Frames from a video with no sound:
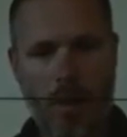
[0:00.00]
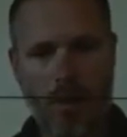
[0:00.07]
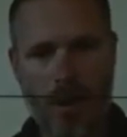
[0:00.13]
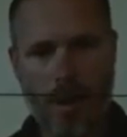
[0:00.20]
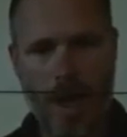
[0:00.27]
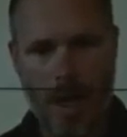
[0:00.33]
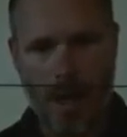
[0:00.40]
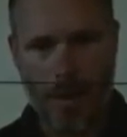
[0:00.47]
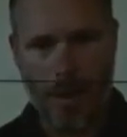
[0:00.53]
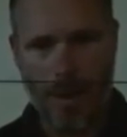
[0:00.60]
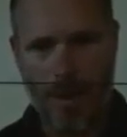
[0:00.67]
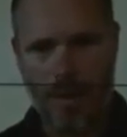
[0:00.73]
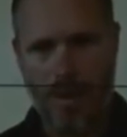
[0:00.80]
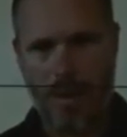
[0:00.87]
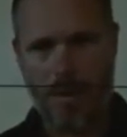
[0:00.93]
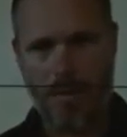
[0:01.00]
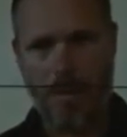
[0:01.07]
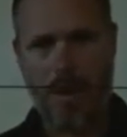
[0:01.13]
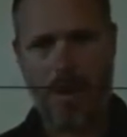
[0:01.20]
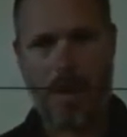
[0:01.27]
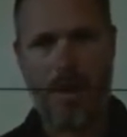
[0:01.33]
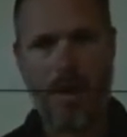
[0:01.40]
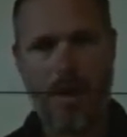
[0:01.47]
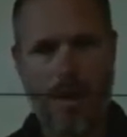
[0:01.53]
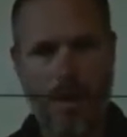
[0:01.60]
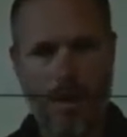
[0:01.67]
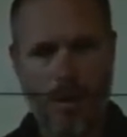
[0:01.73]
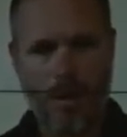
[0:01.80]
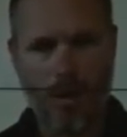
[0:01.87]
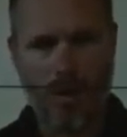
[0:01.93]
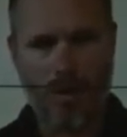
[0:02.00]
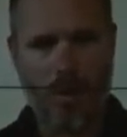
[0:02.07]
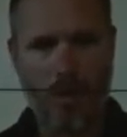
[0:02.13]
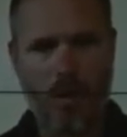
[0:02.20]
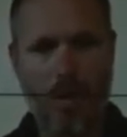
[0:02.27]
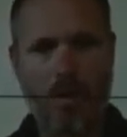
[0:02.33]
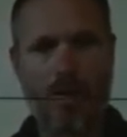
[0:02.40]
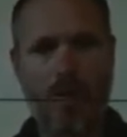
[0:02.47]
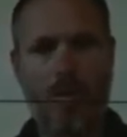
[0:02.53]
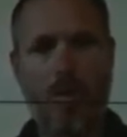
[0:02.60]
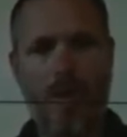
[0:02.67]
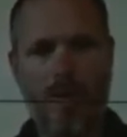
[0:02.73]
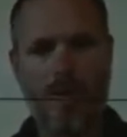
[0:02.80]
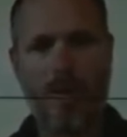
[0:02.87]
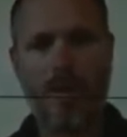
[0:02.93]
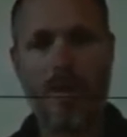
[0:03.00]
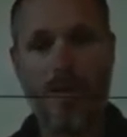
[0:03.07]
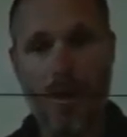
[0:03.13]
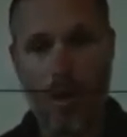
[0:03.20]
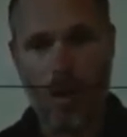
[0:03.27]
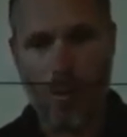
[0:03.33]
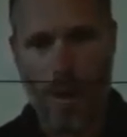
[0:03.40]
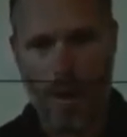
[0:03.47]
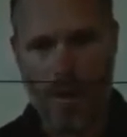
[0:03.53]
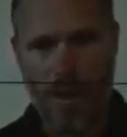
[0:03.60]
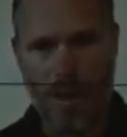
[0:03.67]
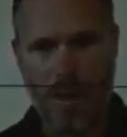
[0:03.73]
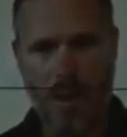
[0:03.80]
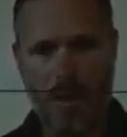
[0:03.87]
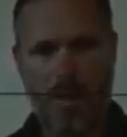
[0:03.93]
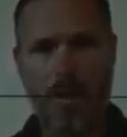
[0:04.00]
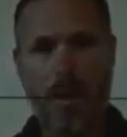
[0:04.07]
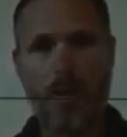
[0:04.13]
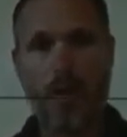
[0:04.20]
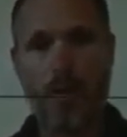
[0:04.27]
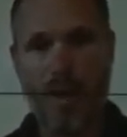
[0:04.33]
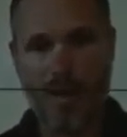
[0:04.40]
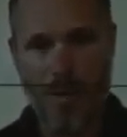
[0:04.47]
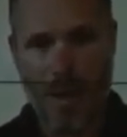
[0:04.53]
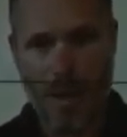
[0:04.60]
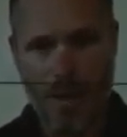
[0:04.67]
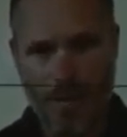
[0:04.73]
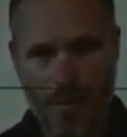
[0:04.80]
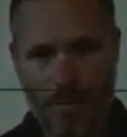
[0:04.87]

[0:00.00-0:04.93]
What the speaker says: to calibrate the transponders with third-party USBL.